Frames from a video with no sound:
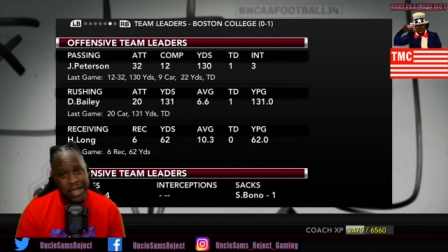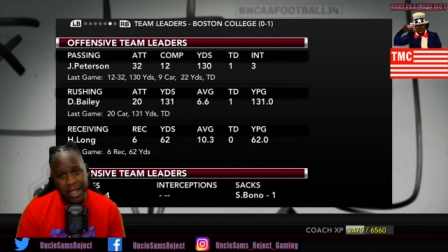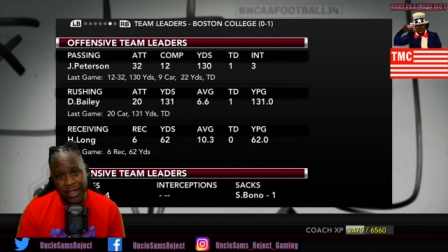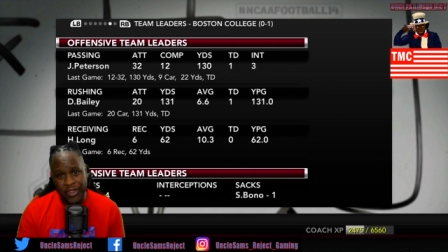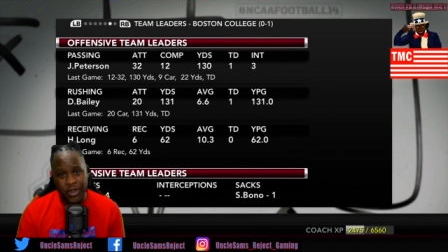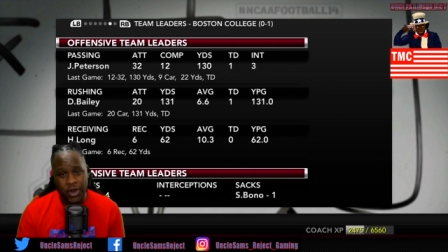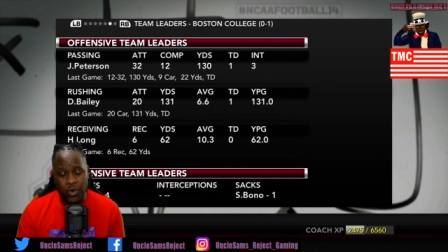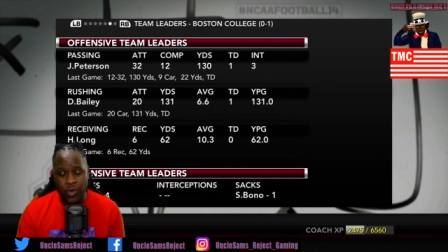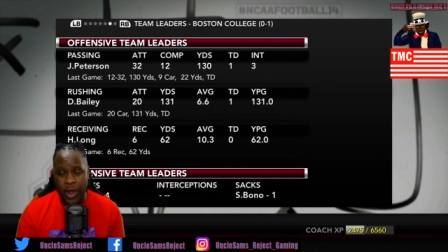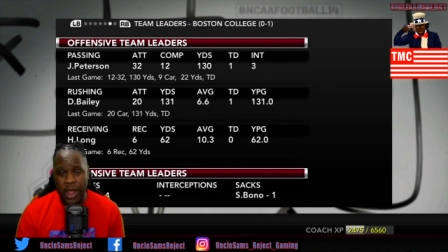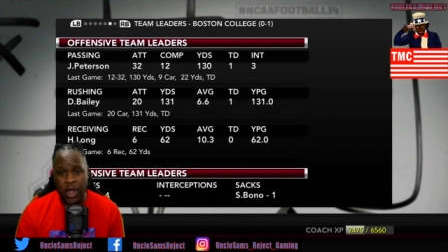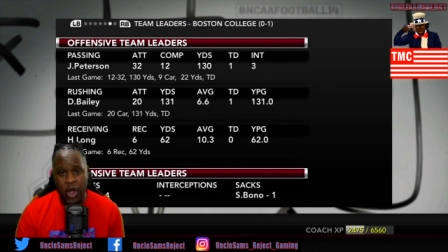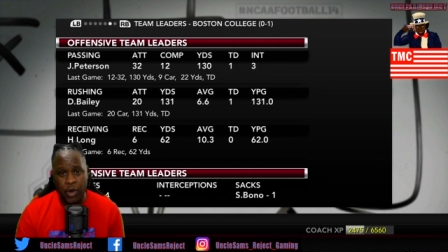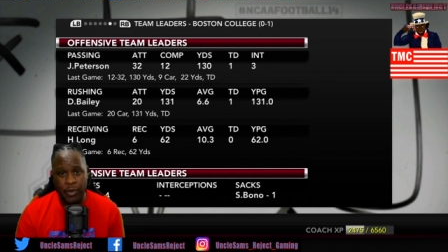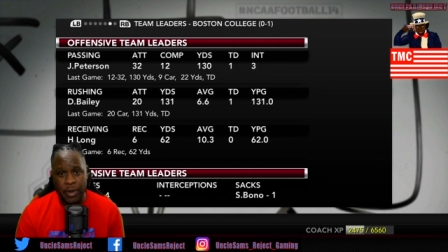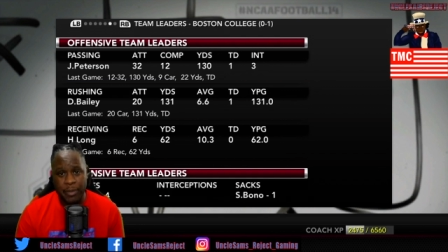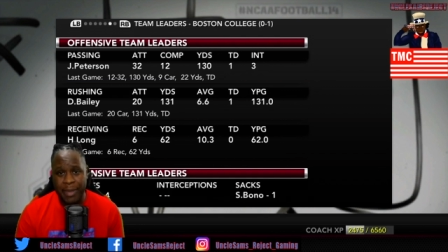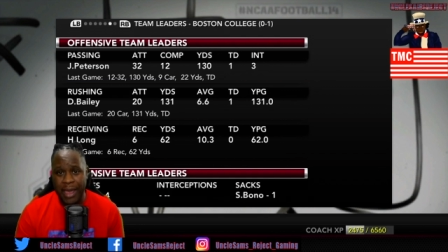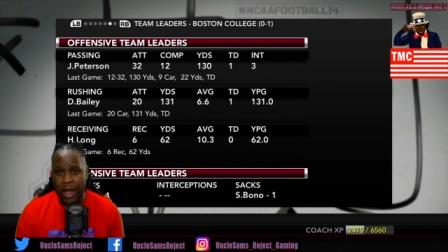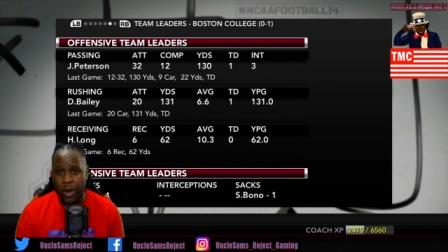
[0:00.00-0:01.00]
Nothing to write
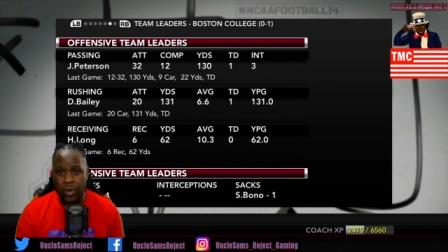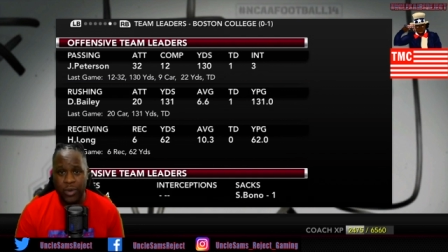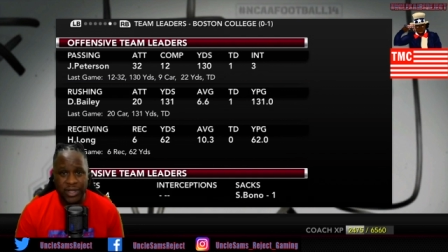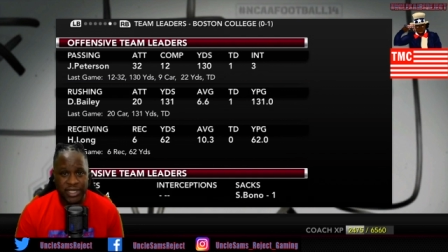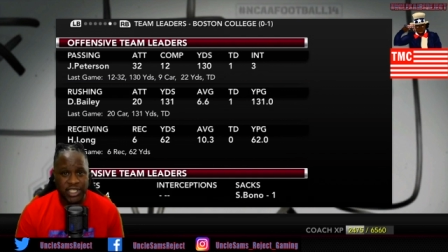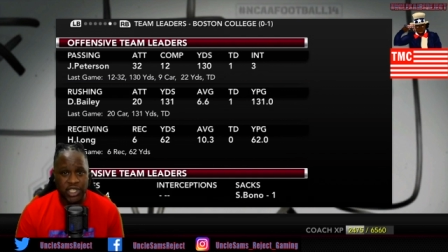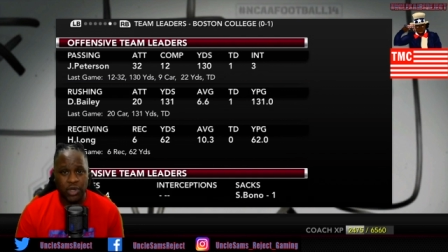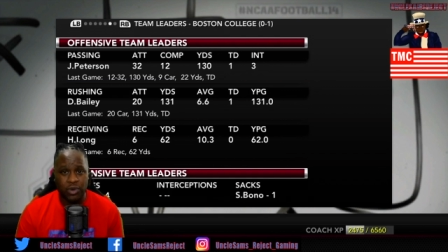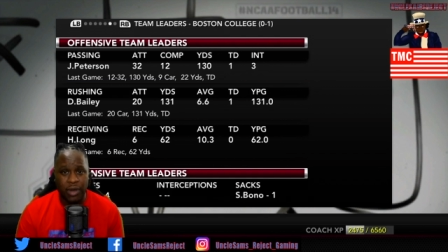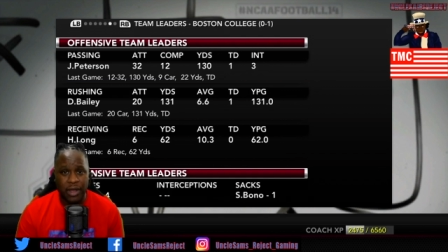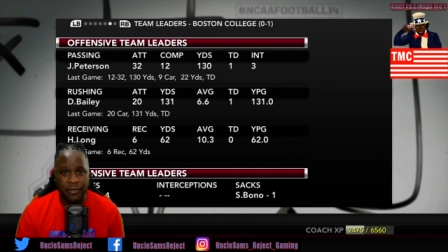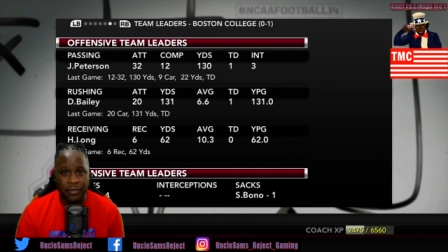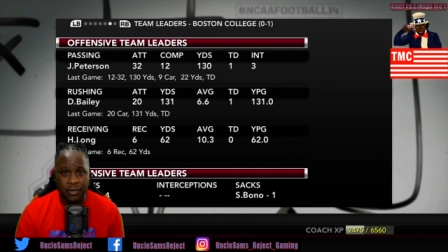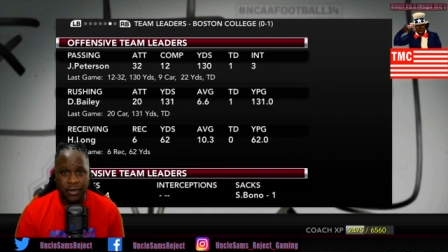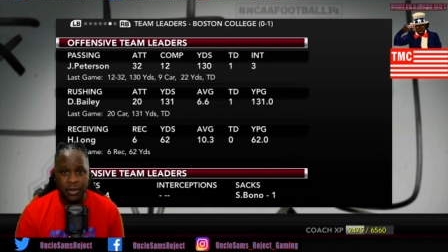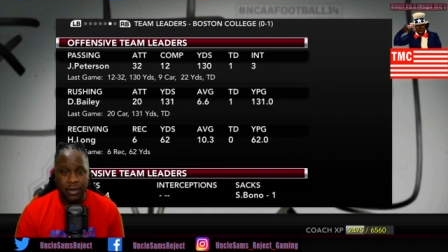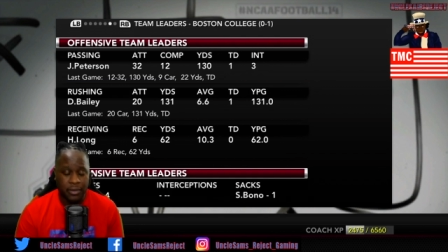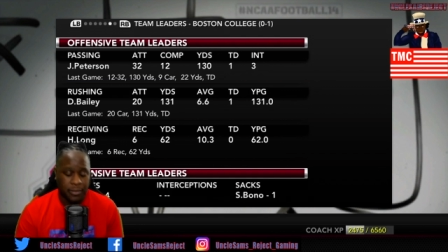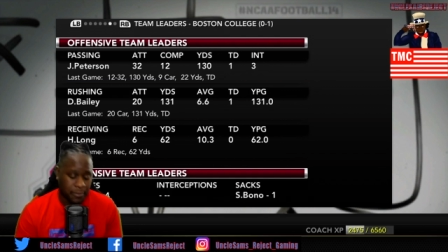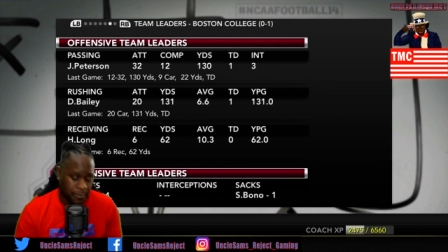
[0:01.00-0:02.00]
home about
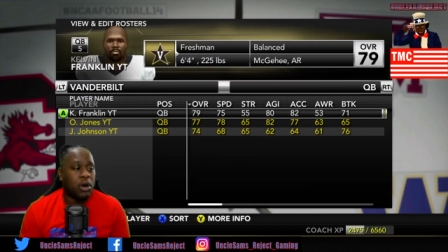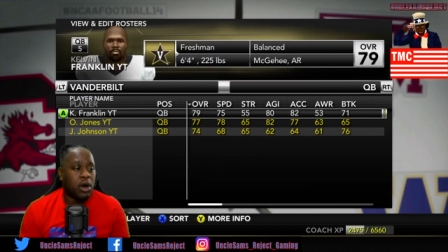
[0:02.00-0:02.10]
whatsoever.